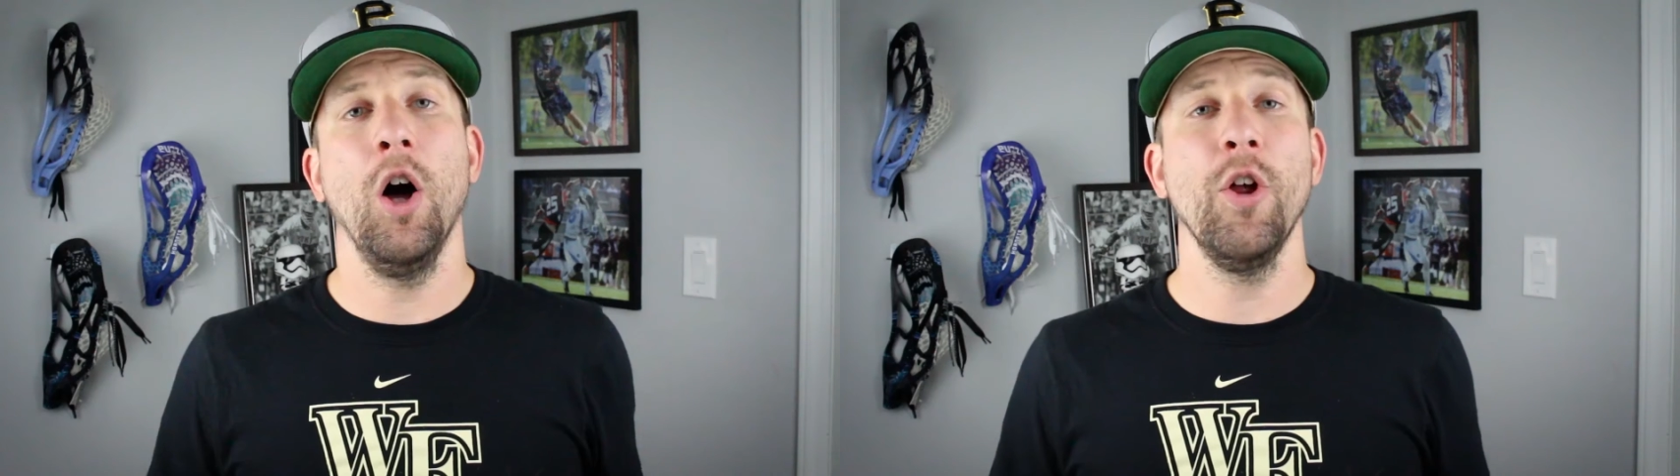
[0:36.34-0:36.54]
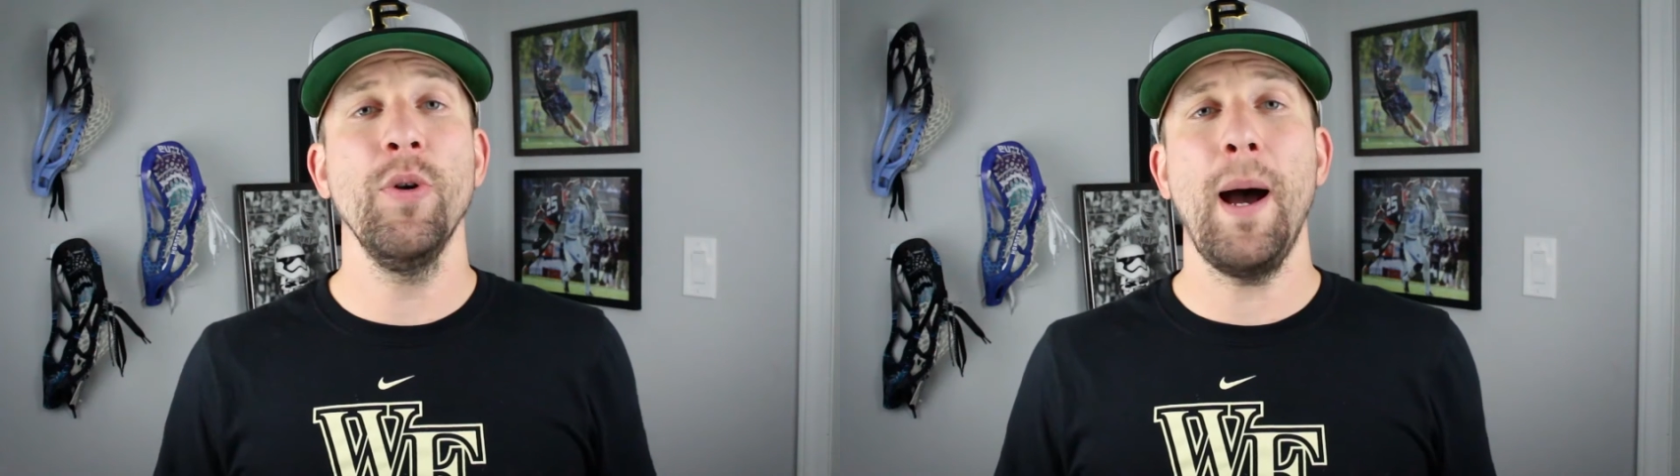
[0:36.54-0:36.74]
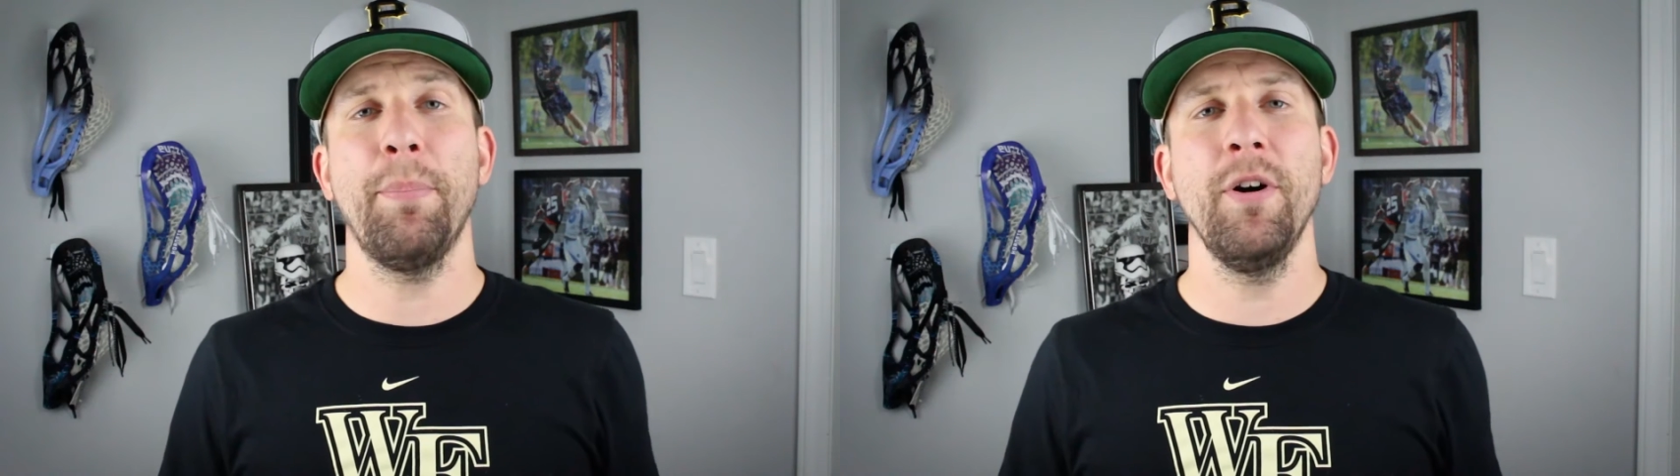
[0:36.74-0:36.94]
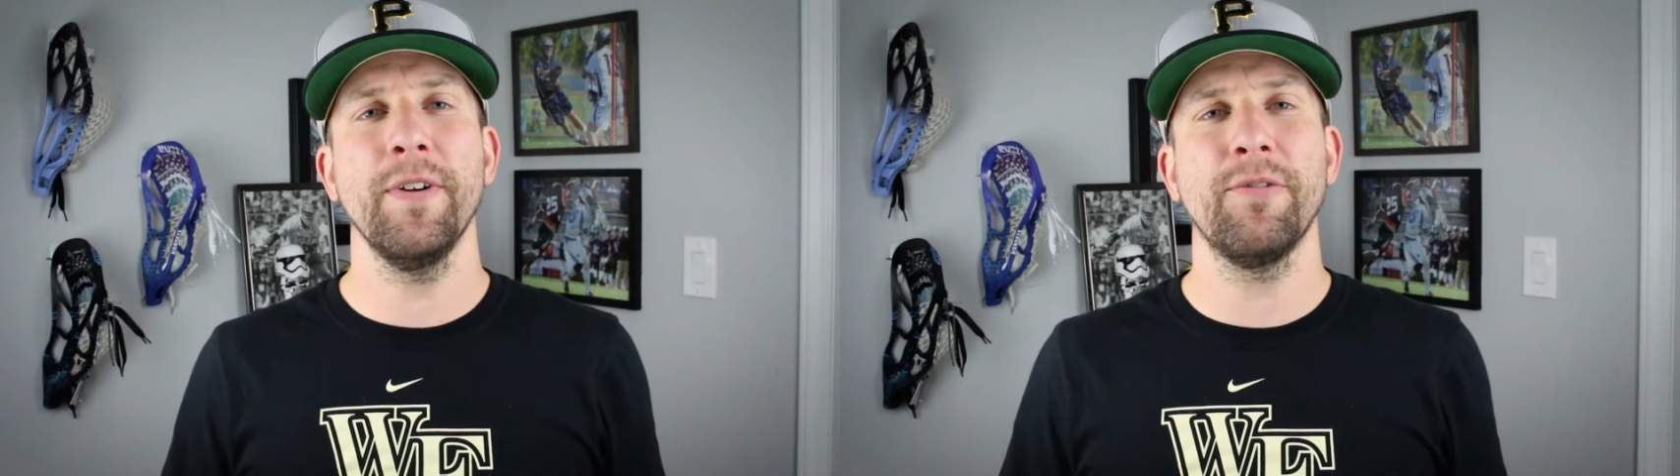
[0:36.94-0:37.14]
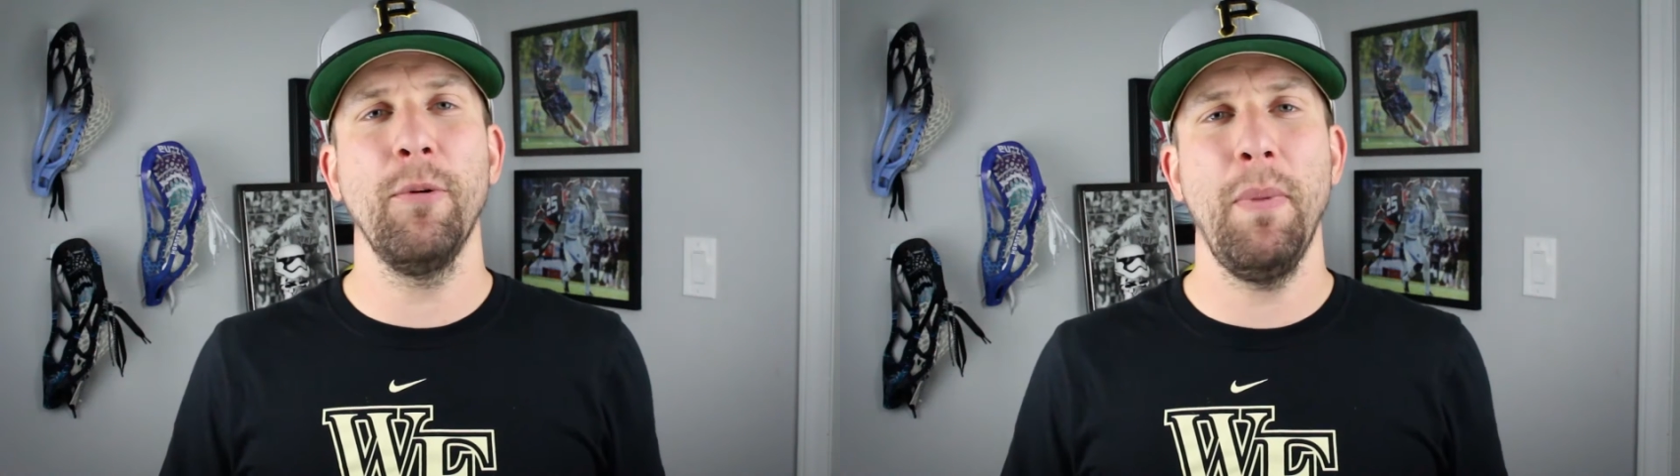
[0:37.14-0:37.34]
Although not
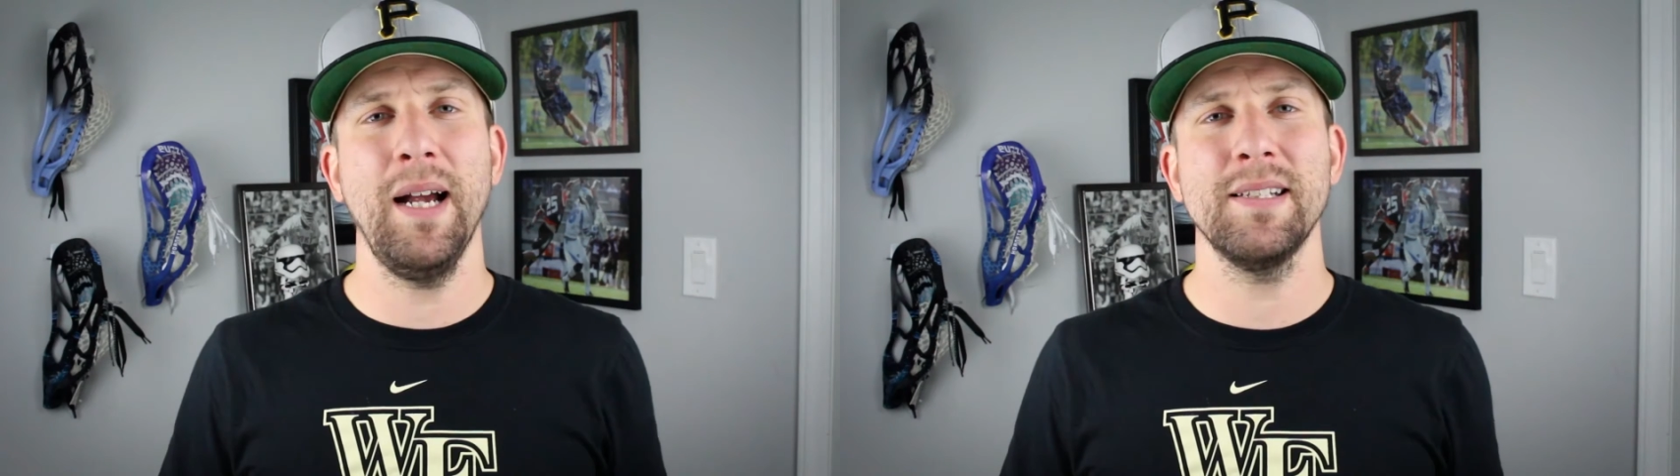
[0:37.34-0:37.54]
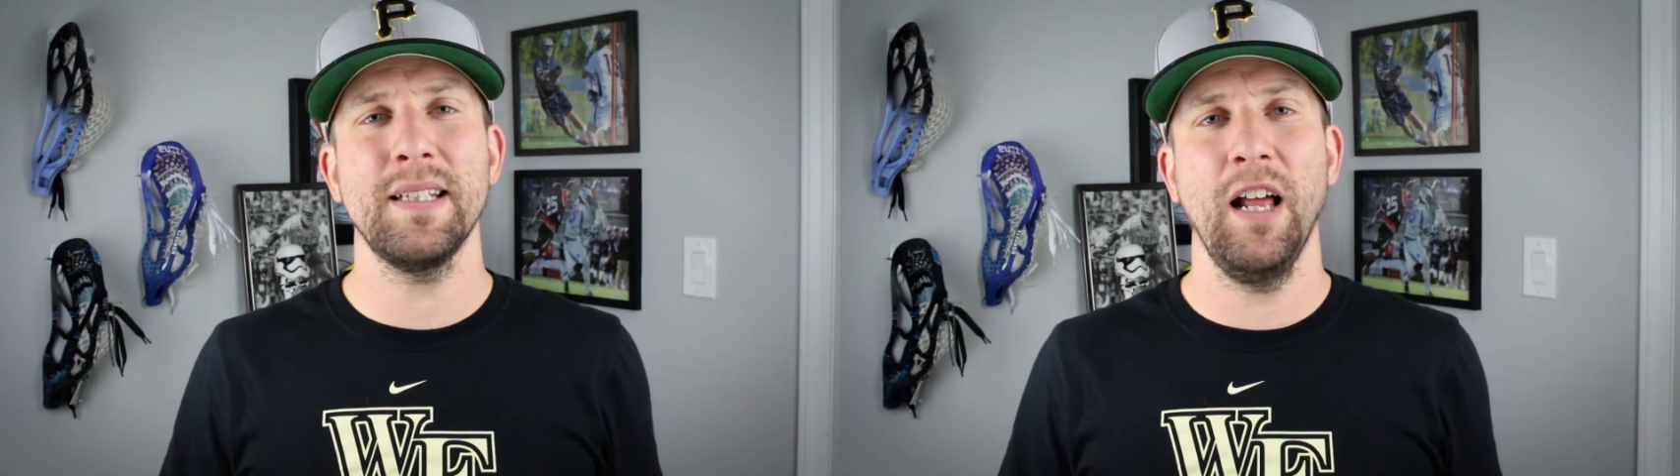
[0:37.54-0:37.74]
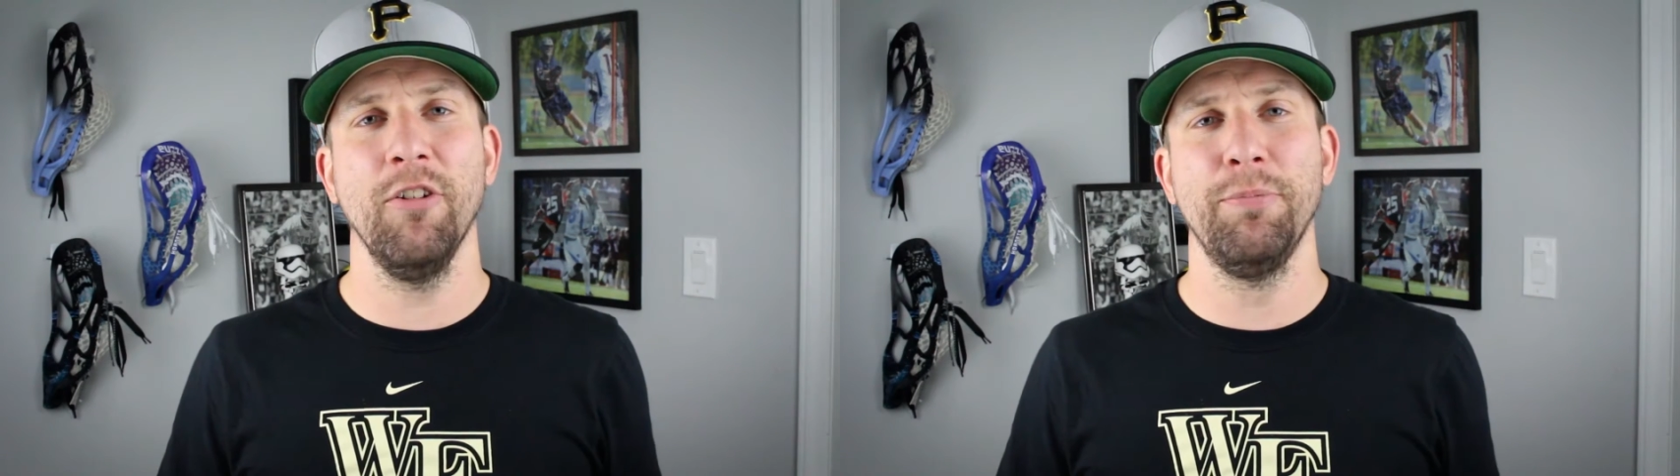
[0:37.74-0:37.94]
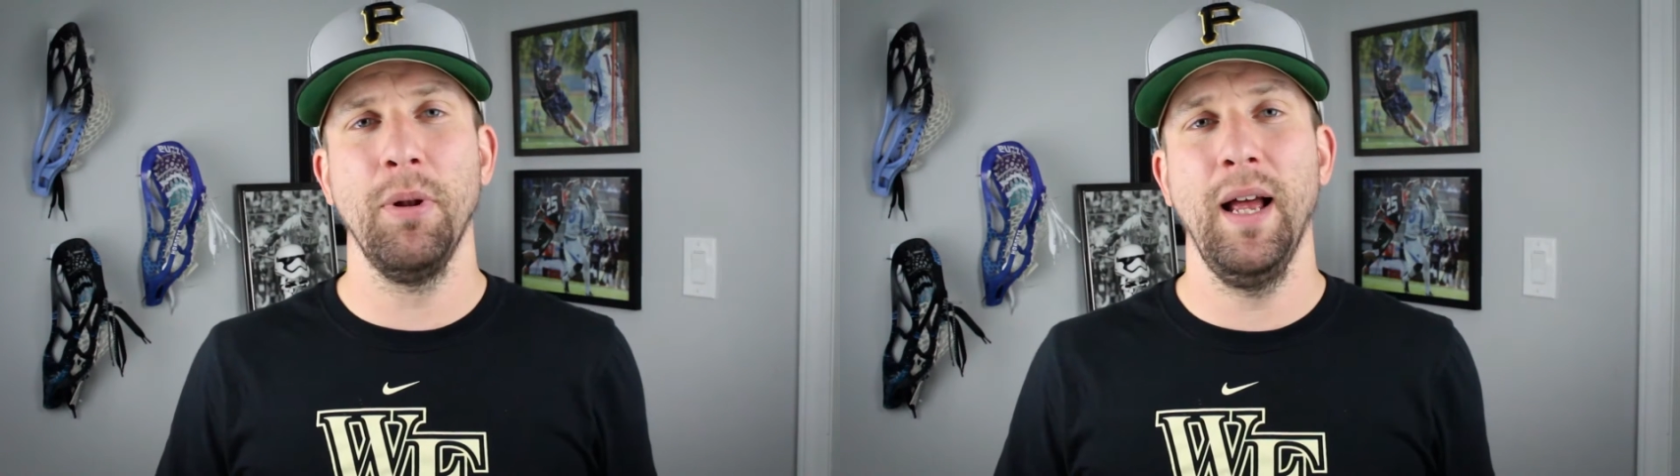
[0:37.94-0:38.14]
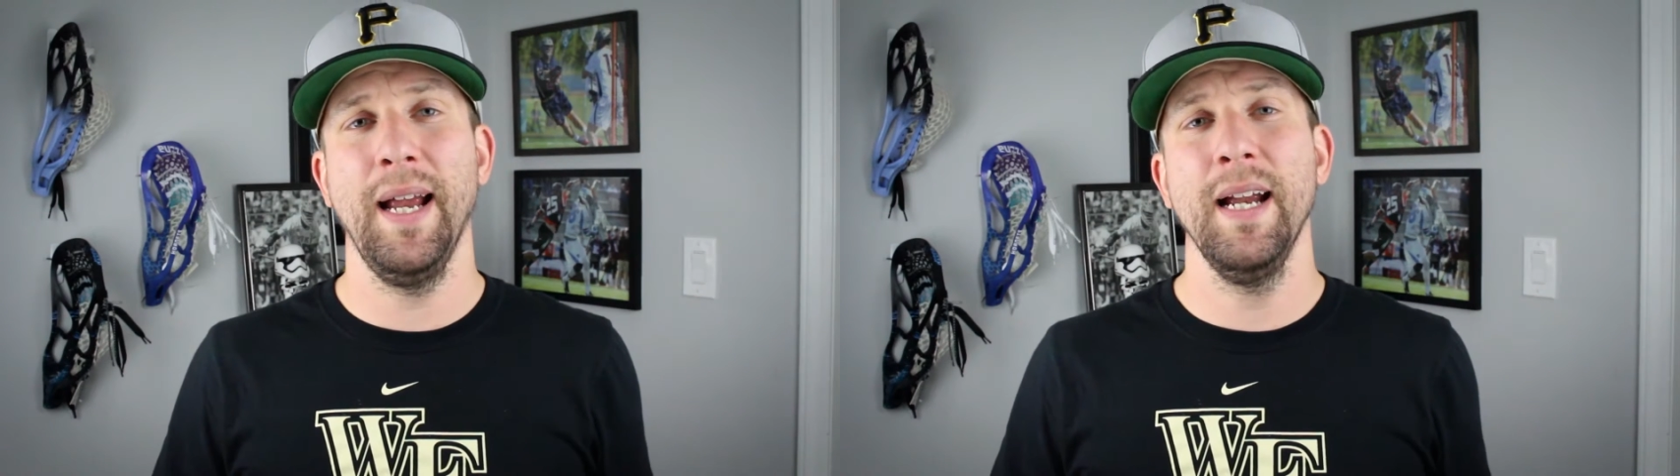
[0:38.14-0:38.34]
perfect for my style of
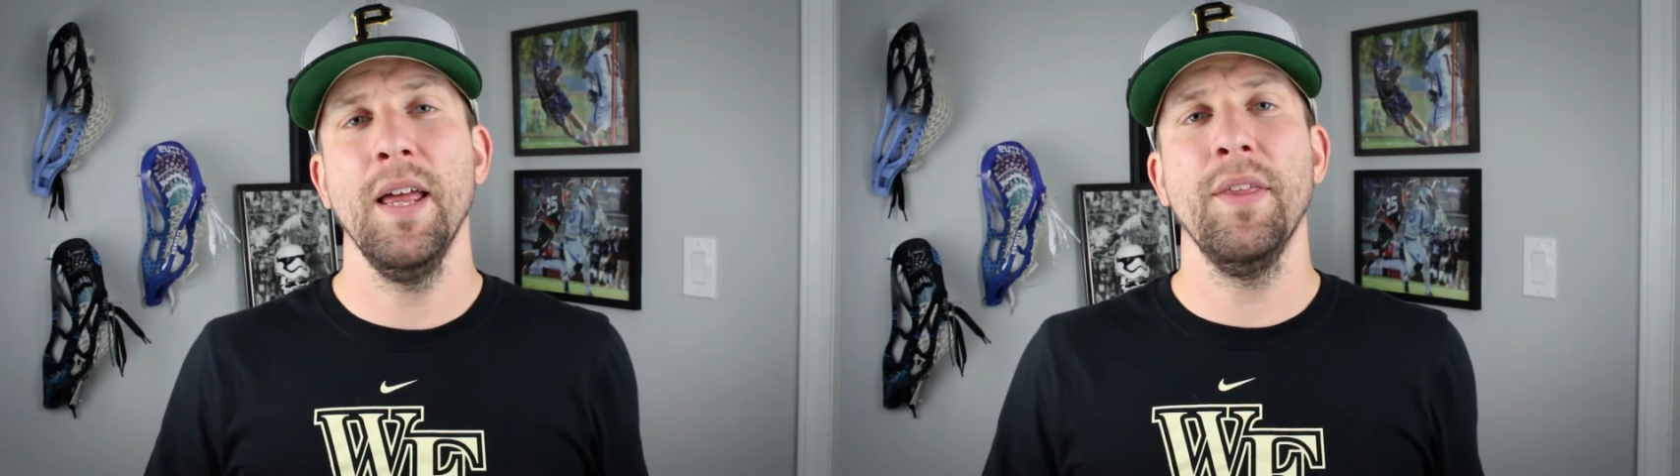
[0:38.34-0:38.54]
play,